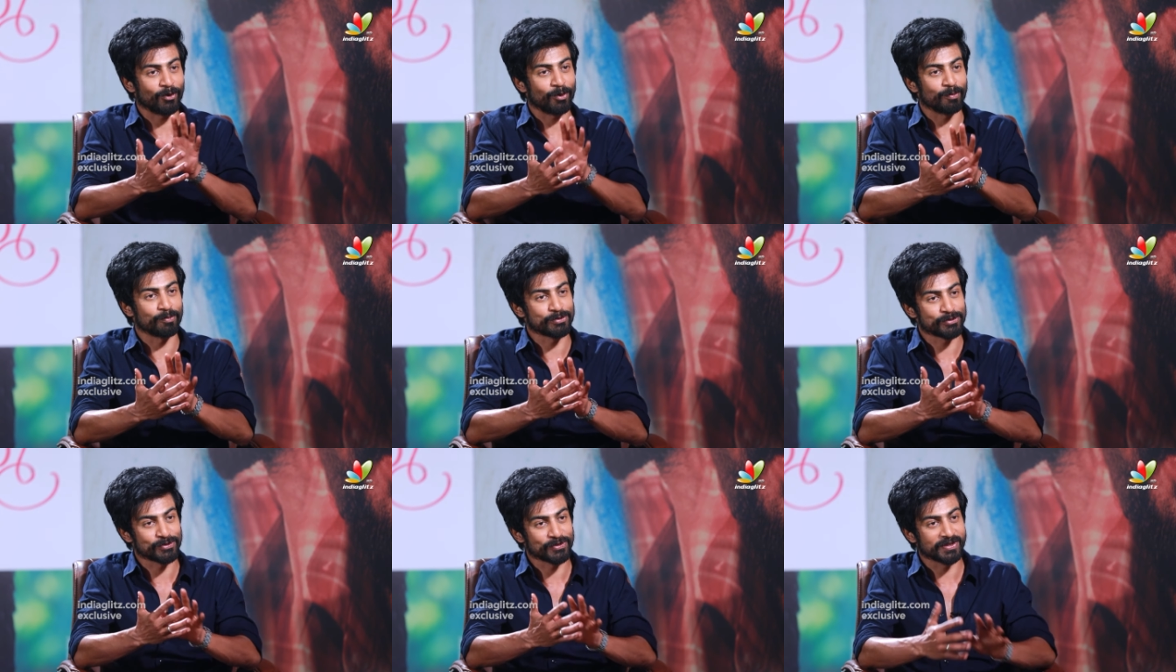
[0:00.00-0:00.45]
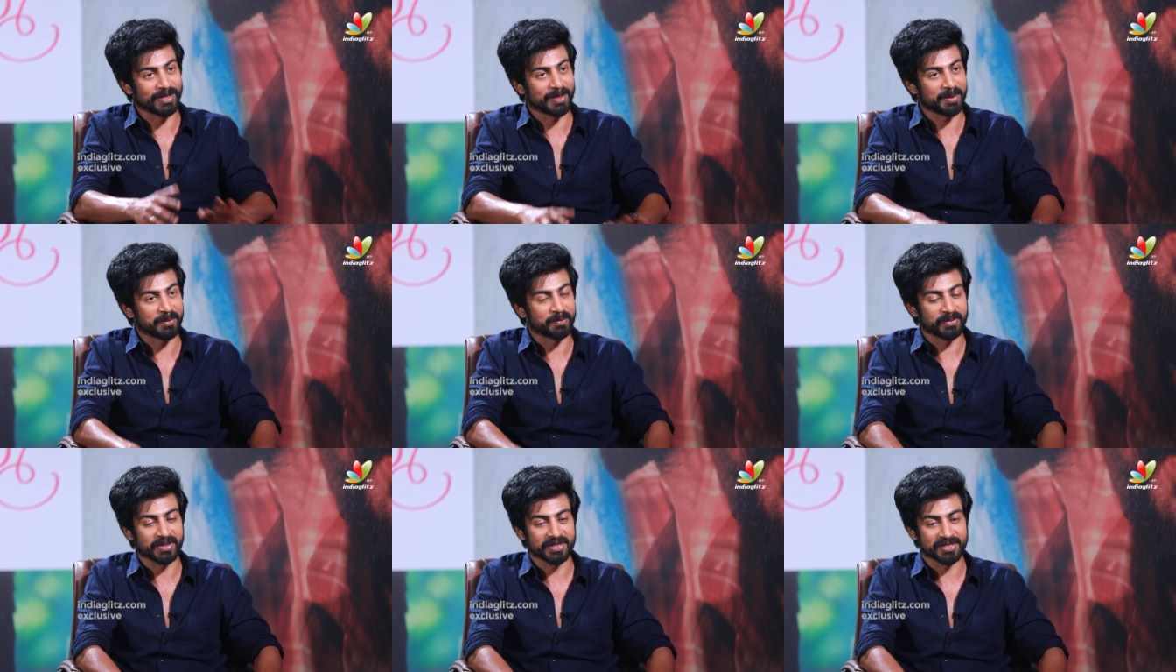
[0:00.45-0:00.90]
opposite
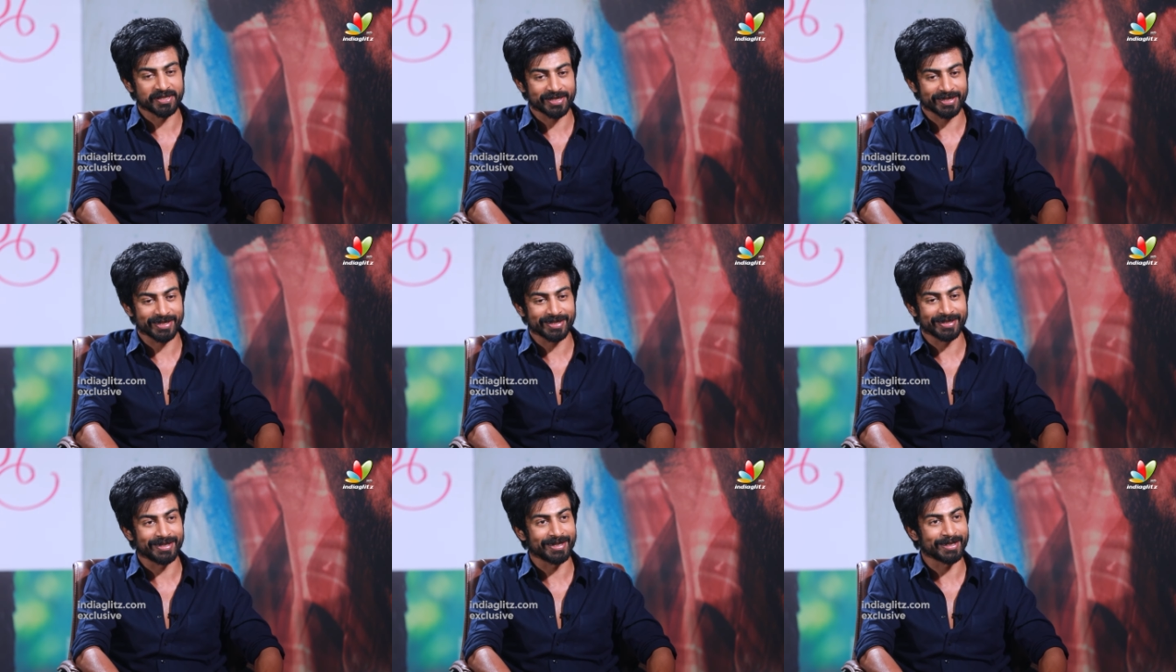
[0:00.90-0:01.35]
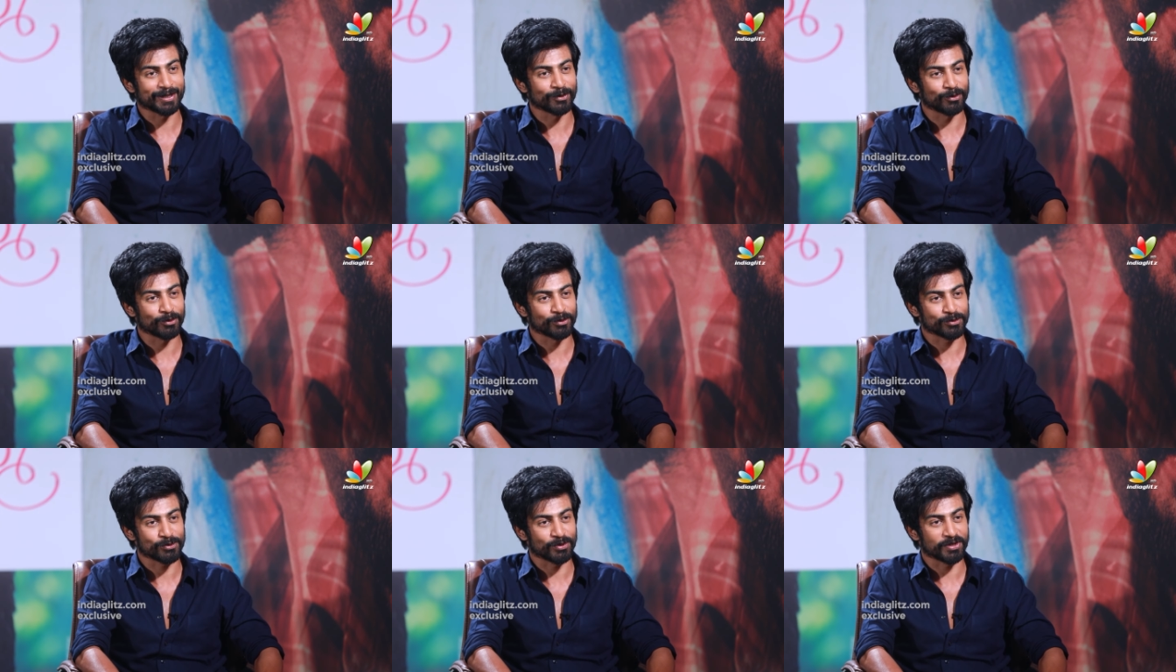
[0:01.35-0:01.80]
them and say
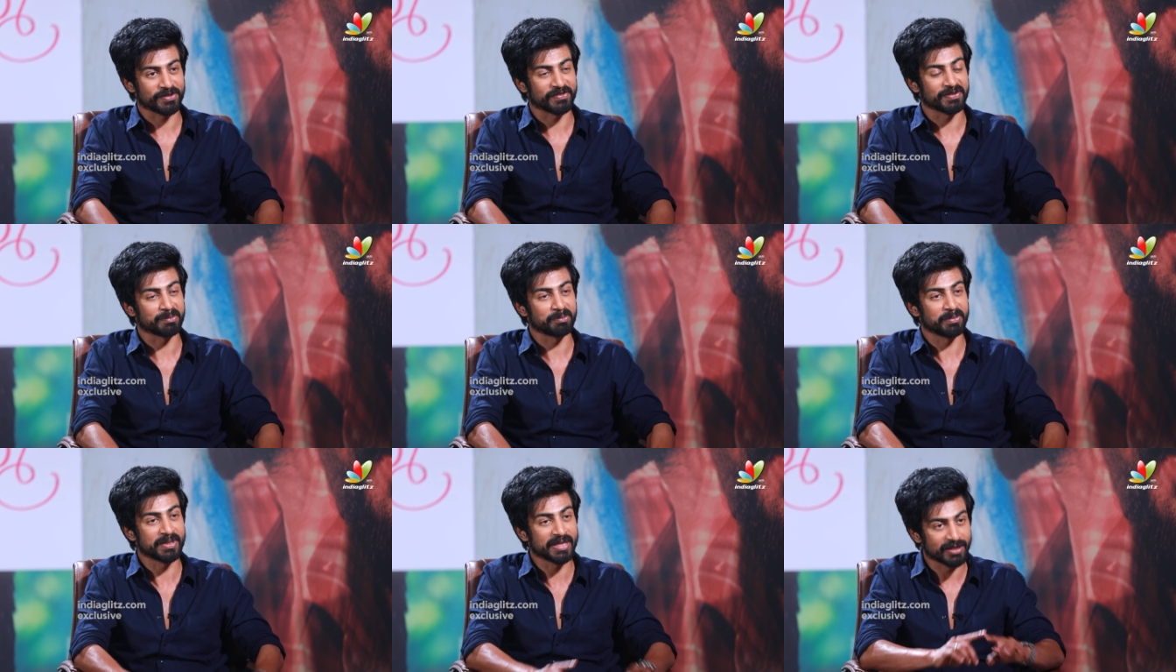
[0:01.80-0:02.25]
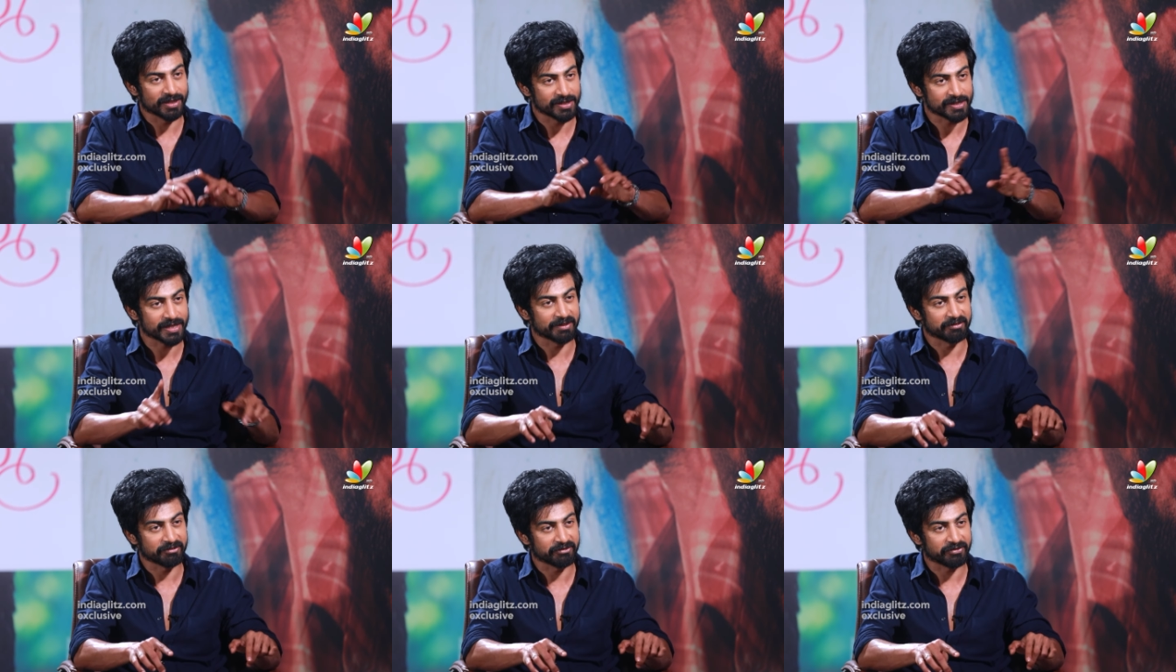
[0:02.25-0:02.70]
dialogues or even be in
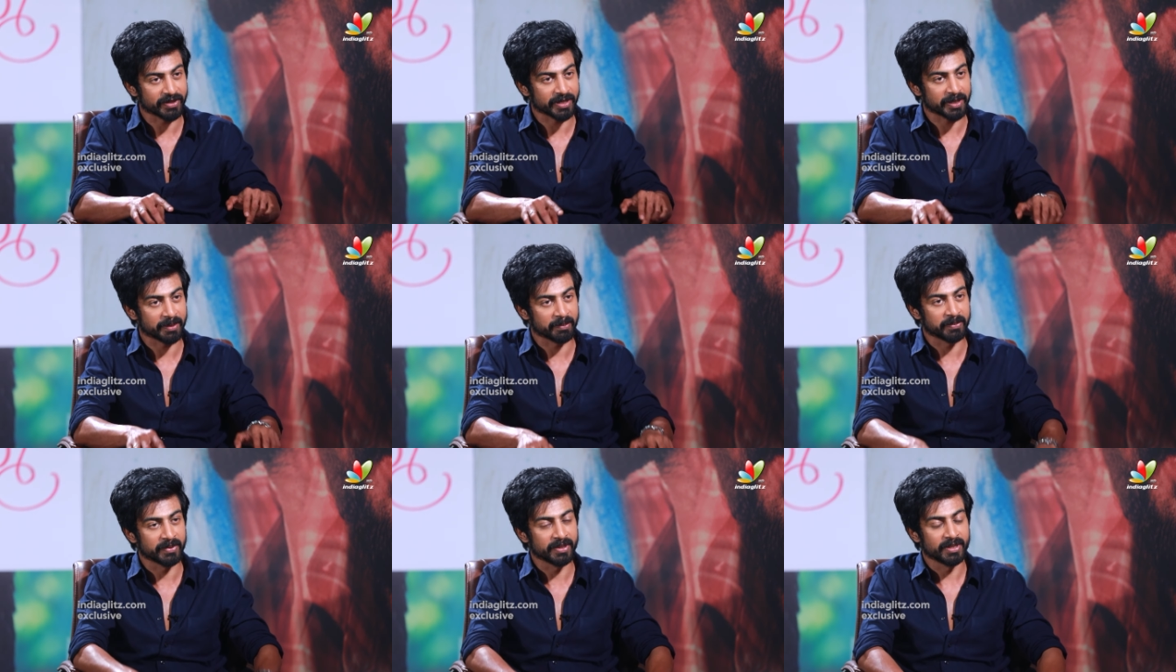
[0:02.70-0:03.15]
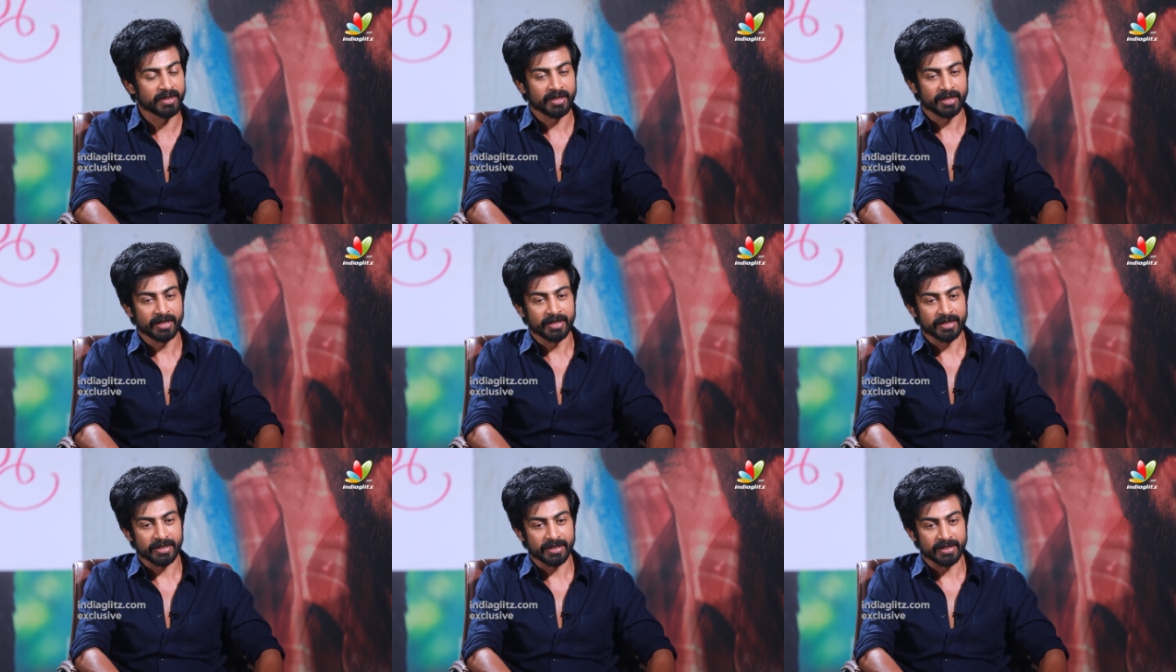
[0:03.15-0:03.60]
the same
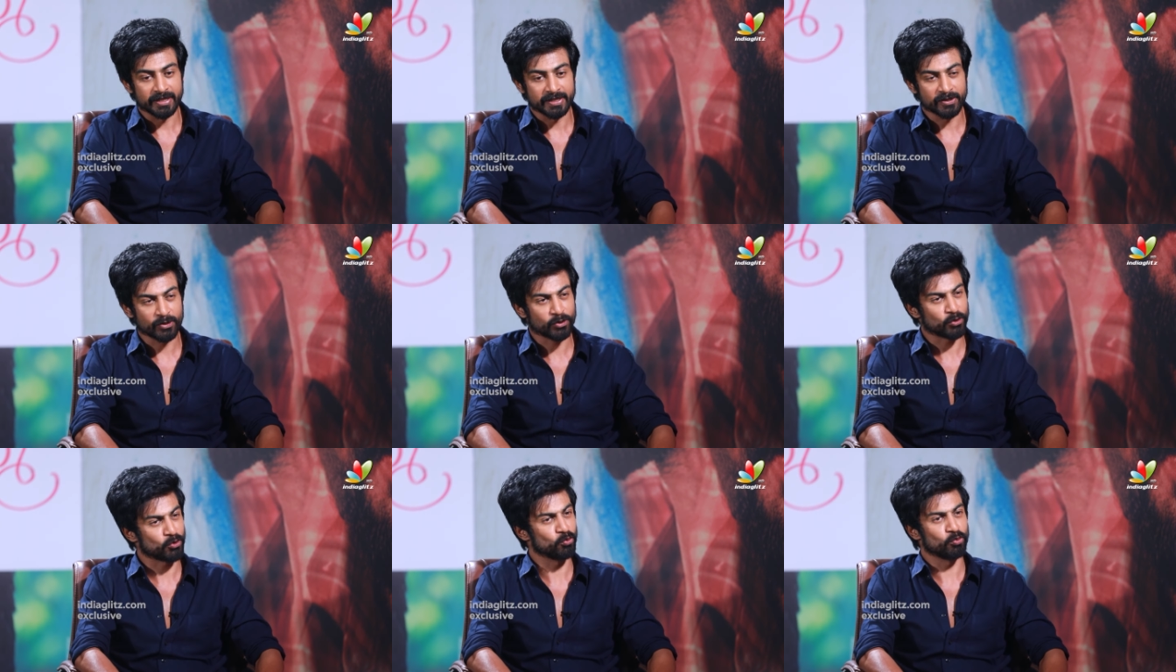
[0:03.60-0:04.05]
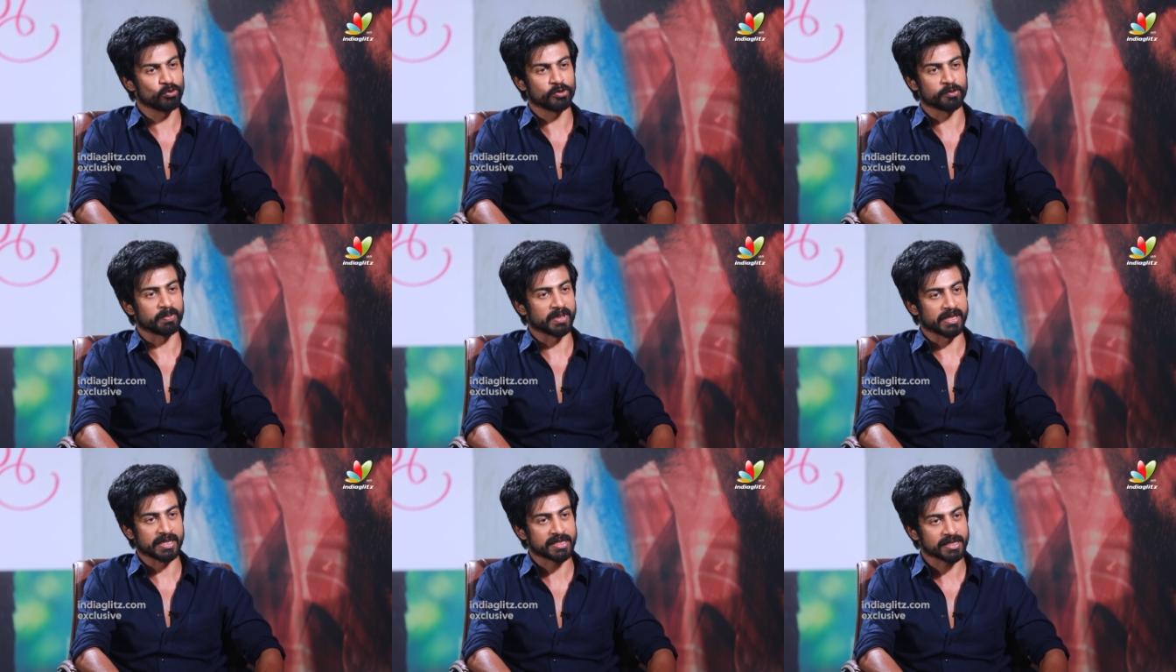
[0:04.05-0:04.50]
frame is a huge
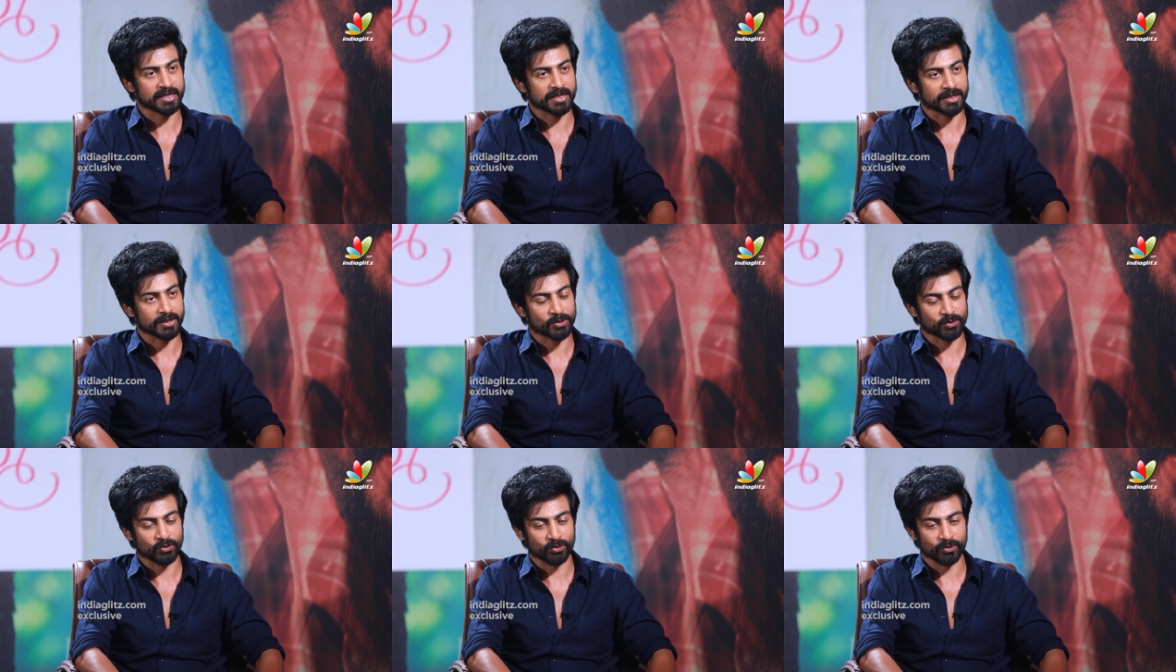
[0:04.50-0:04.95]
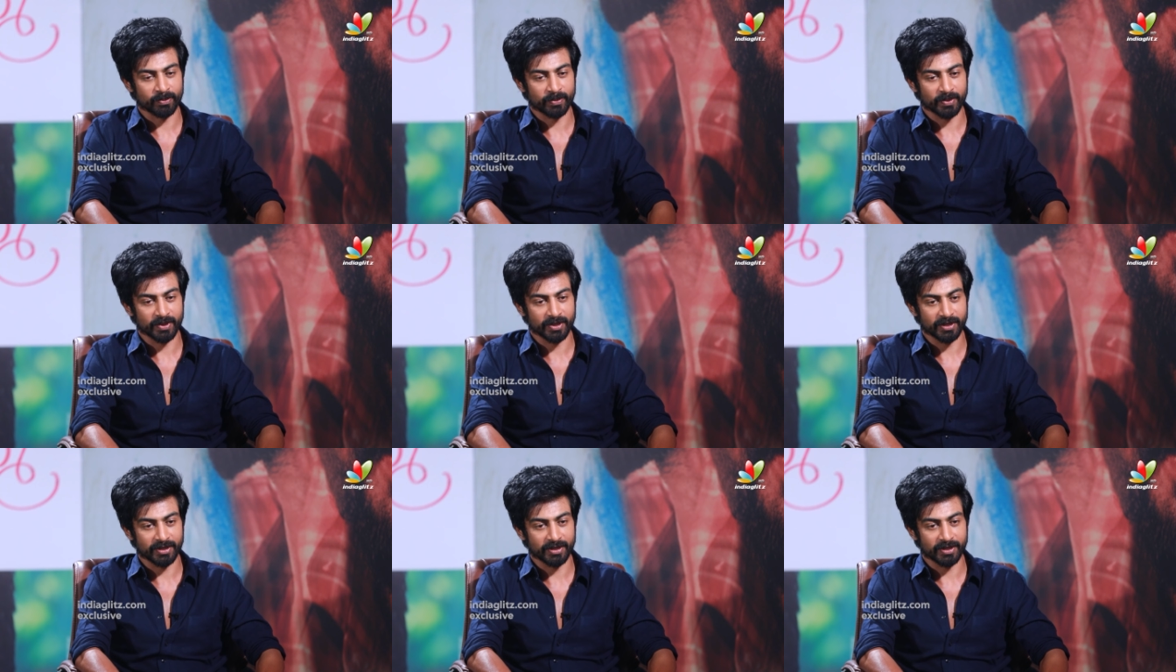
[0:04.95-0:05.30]
blessing. So